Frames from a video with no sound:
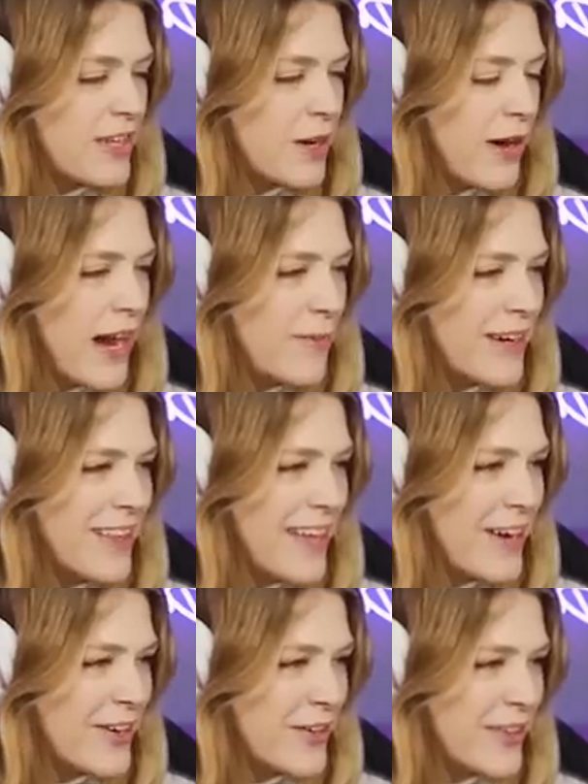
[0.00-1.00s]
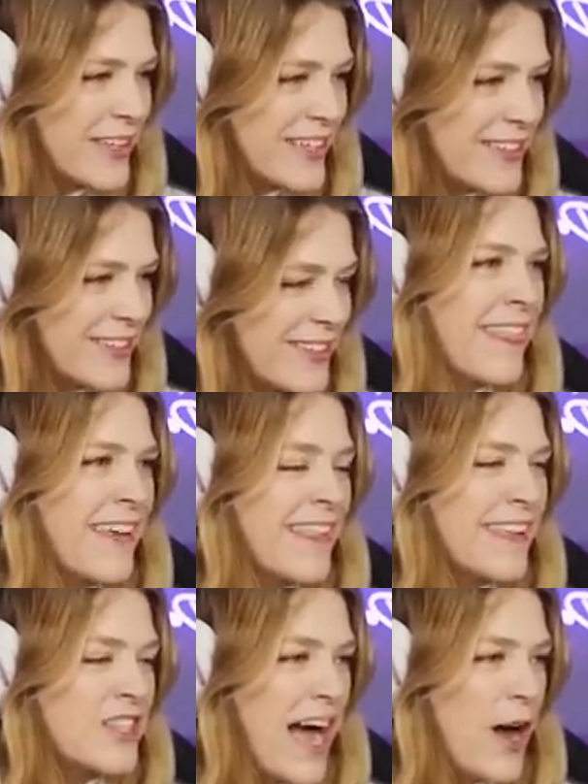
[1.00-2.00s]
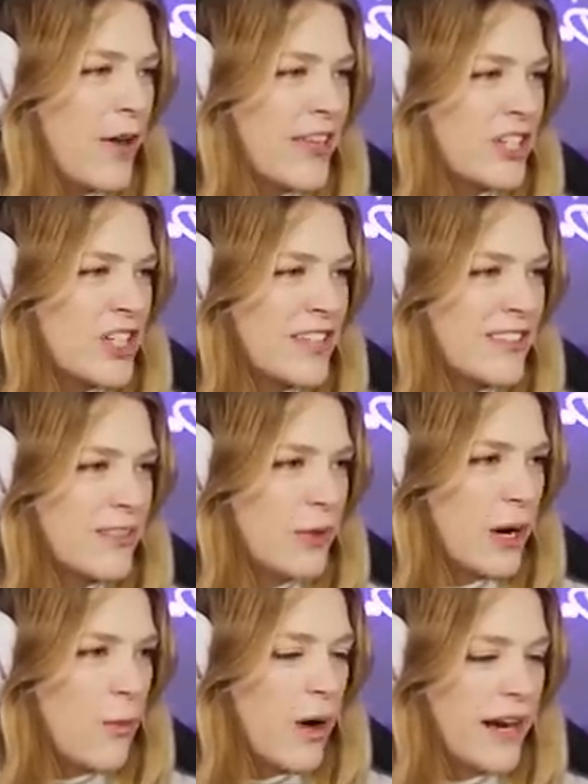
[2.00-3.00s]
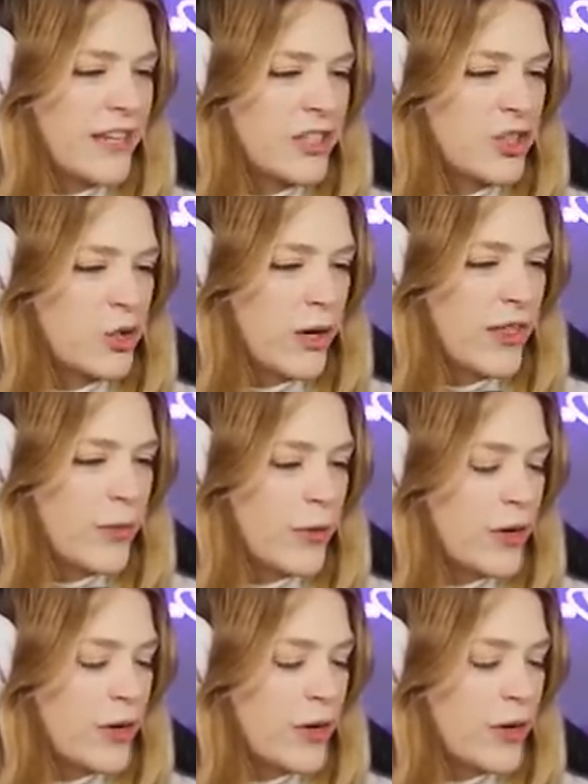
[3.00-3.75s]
You know what? I'm gonna let her do this. I think that now that she's like wanting to join the